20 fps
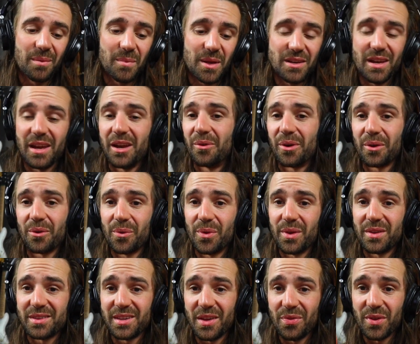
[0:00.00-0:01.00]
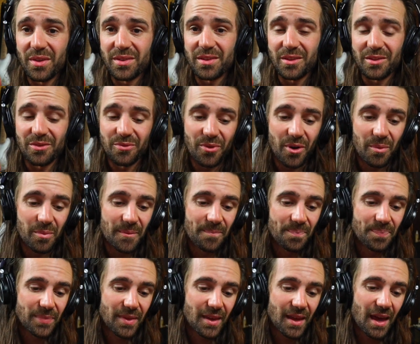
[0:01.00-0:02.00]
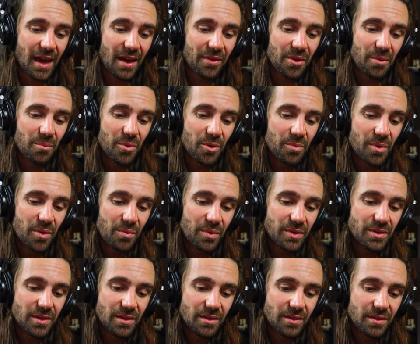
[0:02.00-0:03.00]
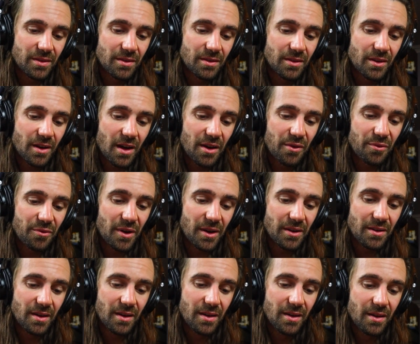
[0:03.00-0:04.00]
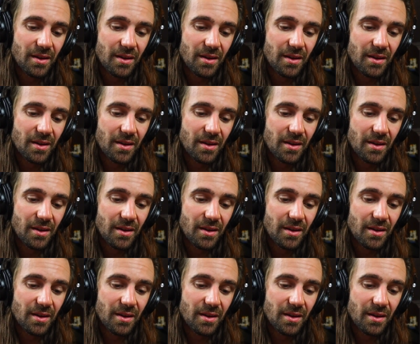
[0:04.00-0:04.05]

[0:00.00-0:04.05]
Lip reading: I mean, you're hearing all the synthesis from it at the moment, which is kind of fun.